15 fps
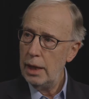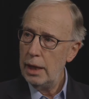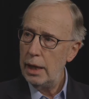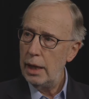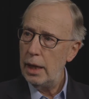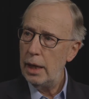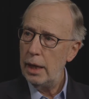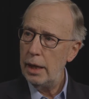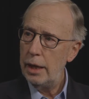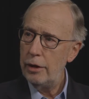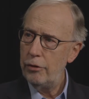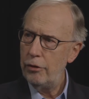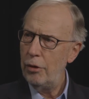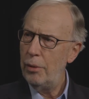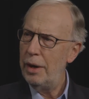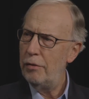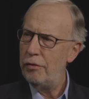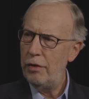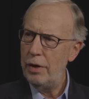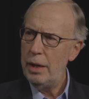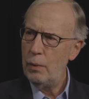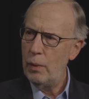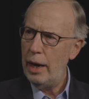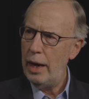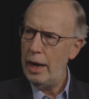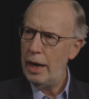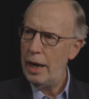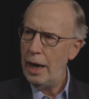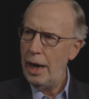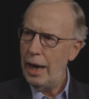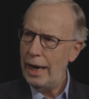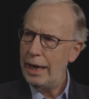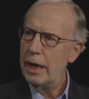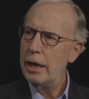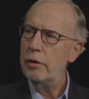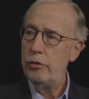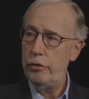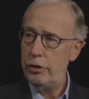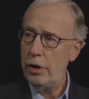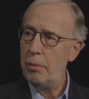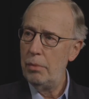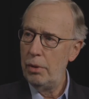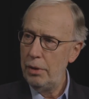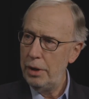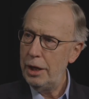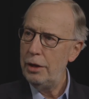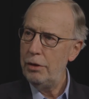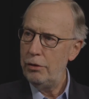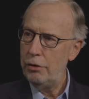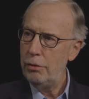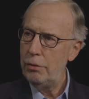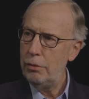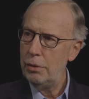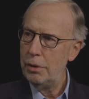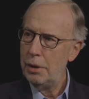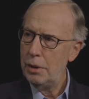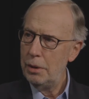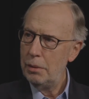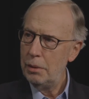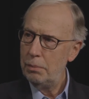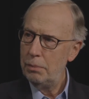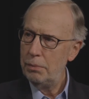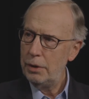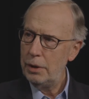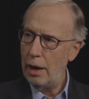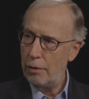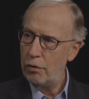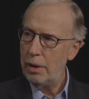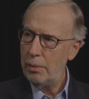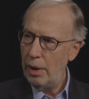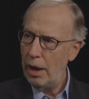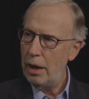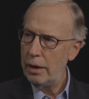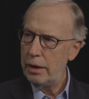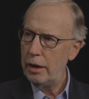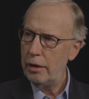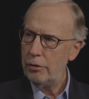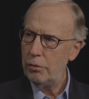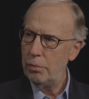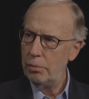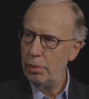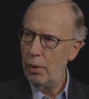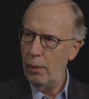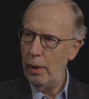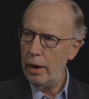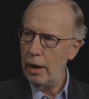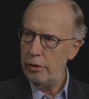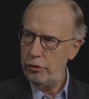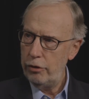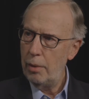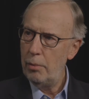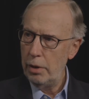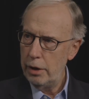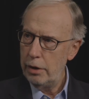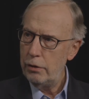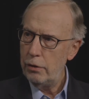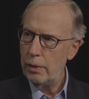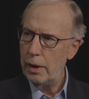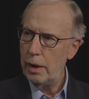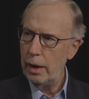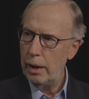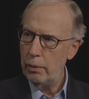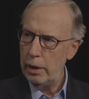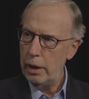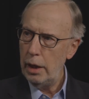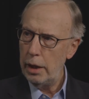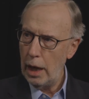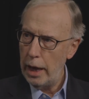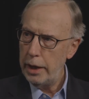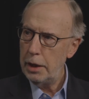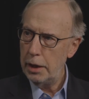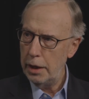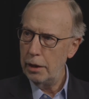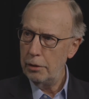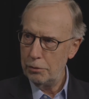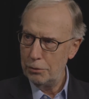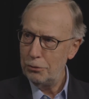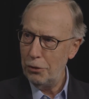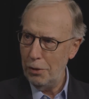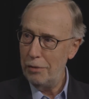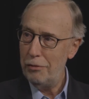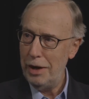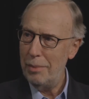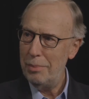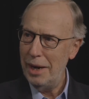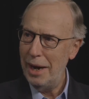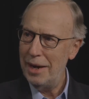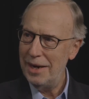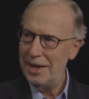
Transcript: And so in a funny way, I kind of stumbled into covering politics, but when I stumbled into it, I really liked it, and so have kept at it.